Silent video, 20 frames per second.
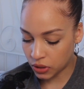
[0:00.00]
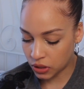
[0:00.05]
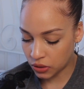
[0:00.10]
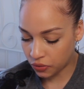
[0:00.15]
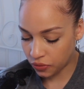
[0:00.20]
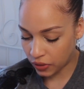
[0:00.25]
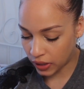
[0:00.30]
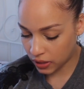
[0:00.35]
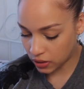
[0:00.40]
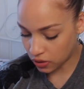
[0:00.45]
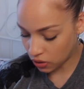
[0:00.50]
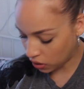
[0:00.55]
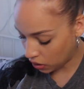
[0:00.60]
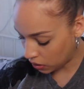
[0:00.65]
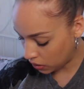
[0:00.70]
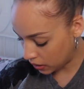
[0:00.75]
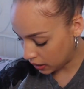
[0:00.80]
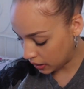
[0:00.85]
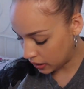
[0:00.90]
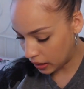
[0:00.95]
which affects not
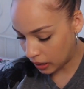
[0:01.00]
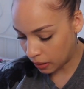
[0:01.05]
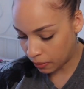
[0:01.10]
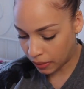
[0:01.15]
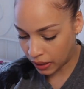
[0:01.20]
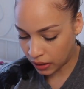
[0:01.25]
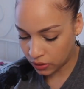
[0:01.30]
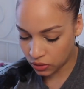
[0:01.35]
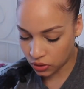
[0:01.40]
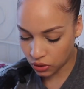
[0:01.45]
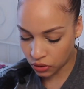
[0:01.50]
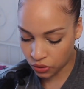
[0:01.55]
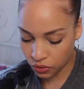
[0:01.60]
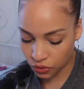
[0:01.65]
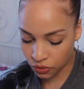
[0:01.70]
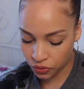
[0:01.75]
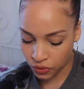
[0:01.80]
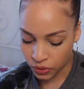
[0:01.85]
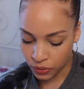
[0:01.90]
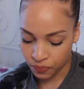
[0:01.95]
only the amount
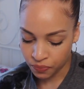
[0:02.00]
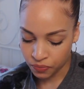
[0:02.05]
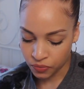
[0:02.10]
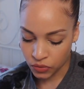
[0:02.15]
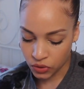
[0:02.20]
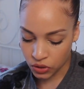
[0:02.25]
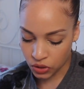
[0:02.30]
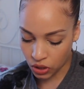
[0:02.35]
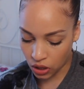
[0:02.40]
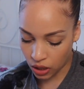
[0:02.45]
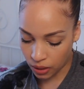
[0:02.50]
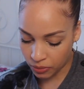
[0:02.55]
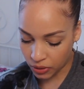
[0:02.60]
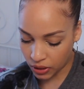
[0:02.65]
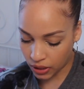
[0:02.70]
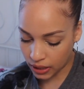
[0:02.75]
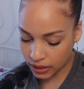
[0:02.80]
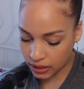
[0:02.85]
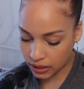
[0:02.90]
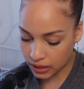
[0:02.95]
of time
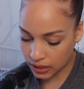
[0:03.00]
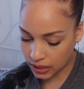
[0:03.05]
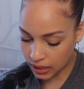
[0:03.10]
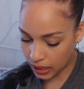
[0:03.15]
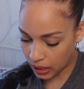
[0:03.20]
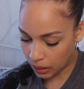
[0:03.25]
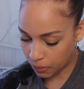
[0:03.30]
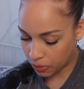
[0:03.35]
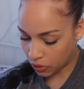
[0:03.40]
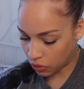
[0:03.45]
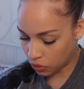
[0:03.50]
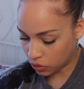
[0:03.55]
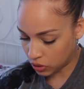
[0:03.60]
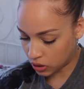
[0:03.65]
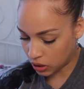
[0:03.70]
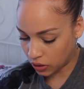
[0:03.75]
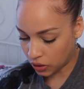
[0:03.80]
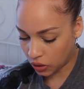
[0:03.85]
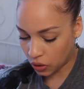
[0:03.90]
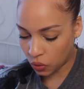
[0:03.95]
you get to sleep but
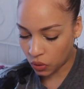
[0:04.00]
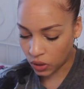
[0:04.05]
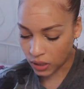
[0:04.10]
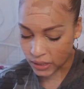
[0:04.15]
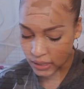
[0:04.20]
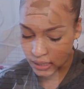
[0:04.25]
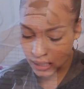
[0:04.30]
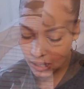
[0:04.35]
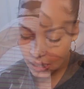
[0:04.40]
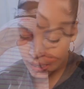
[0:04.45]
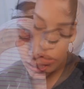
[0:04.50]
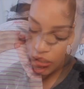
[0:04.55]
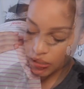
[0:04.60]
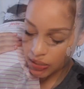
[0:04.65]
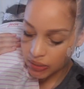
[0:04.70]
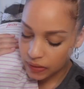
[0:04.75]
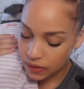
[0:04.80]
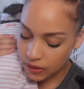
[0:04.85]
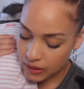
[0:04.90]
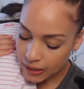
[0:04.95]
also the quality.
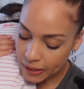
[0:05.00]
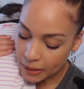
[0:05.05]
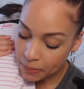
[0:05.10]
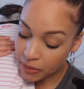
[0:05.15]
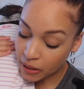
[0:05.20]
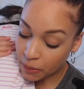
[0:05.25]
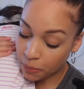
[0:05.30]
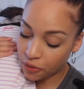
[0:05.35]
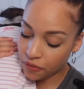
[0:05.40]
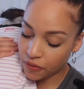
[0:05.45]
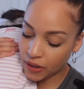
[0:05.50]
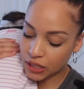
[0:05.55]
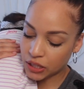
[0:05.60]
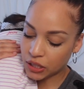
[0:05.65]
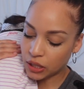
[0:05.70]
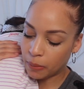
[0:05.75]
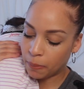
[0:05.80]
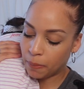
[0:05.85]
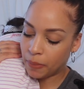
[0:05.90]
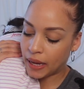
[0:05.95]
Sleep
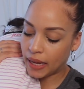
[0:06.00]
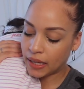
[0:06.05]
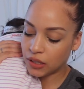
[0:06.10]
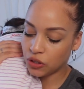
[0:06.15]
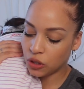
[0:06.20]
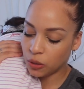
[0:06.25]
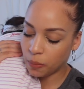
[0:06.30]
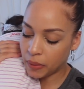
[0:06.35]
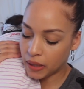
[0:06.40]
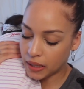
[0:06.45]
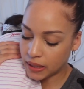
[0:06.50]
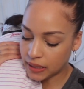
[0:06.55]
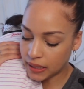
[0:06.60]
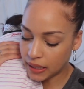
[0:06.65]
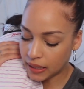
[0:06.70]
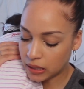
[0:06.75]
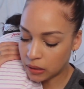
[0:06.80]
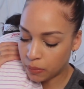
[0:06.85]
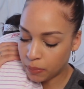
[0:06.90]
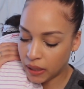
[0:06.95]
deprivation impairs your
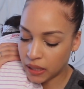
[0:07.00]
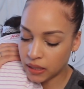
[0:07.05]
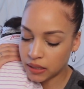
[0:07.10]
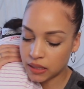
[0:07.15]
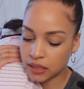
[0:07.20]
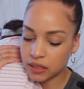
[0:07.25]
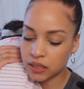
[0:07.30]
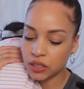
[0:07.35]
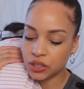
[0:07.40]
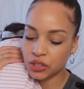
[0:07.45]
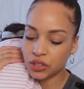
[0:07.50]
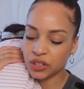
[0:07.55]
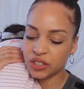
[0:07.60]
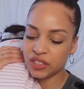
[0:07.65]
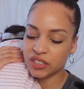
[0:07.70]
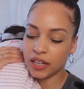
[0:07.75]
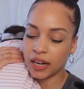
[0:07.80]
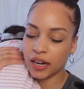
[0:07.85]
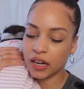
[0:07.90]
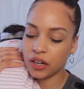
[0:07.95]
ability to make
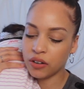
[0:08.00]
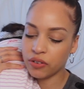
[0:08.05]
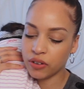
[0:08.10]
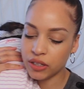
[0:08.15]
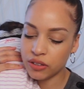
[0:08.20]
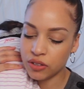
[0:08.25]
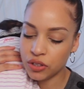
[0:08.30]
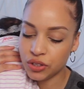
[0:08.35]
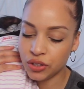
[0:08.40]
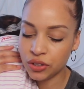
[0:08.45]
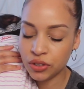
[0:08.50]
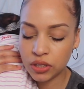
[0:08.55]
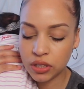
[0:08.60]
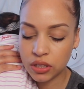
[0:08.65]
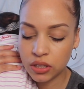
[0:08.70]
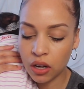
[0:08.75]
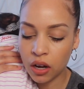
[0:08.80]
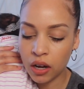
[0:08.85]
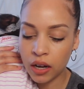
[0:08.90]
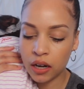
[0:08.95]
decisions and increases your
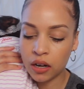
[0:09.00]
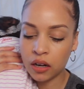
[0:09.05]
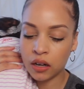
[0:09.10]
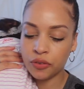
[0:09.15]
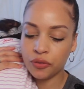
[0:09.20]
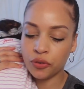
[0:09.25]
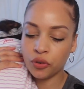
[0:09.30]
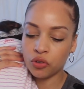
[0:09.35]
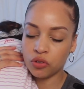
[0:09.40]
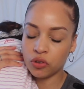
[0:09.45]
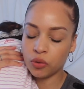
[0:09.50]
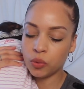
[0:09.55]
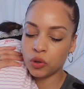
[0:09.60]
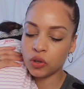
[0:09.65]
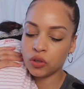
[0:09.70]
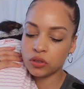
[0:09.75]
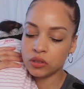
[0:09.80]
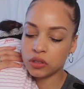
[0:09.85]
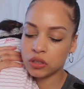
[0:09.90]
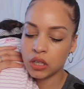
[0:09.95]
desire for
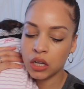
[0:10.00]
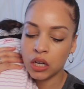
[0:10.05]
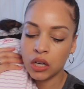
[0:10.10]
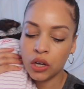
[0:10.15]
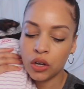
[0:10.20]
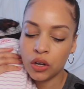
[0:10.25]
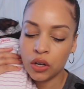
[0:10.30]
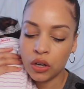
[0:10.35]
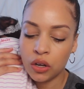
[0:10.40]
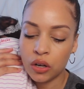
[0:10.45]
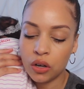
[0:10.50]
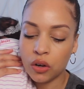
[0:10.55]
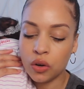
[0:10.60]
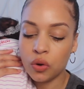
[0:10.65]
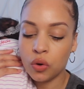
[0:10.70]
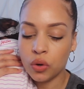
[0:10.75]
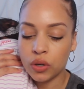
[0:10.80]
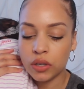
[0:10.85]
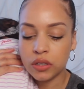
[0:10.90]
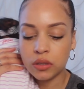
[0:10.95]
rewards,
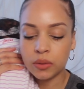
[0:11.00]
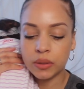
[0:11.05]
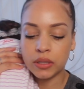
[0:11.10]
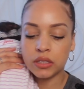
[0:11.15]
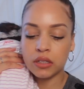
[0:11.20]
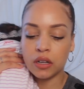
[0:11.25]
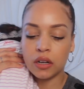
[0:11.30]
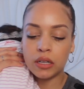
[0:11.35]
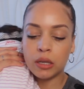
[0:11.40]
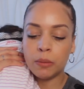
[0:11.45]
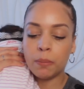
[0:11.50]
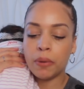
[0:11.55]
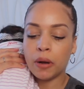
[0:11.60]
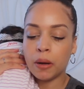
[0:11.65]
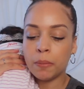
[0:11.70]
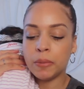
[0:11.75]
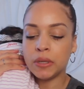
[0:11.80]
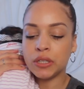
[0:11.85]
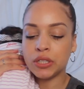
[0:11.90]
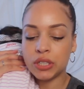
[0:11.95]
according to a study
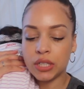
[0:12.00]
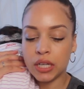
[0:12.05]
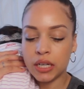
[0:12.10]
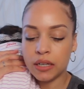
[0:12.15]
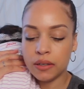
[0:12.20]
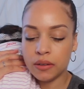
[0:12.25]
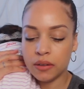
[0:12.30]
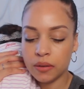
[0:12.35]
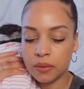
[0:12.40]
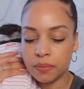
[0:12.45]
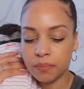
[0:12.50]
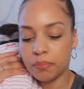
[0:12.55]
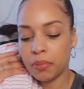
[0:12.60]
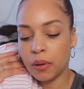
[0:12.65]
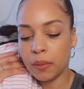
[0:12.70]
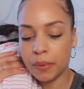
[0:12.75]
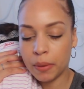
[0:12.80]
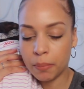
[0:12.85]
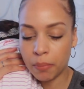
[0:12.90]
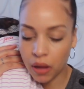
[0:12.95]
published in
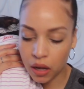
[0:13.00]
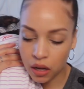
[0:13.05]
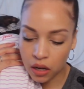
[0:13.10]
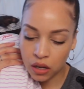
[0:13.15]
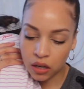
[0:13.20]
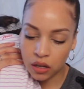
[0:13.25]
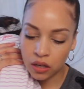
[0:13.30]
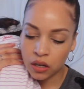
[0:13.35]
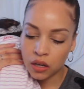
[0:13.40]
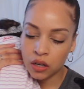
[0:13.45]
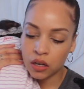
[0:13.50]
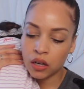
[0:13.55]
blah blah blah.